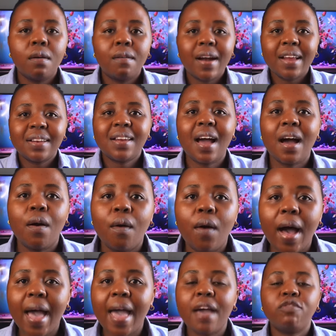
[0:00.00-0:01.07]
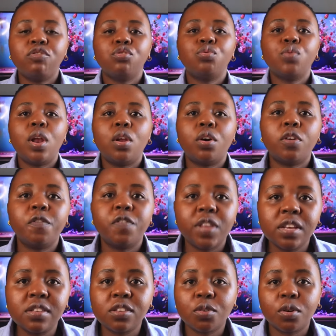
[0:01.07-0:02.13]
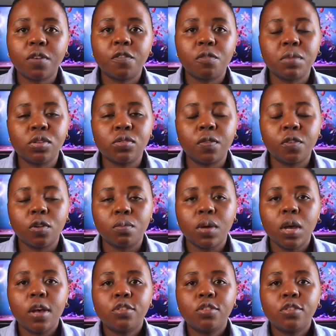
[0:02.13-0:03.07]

Right now, I have to do a lot of things in order for me to film.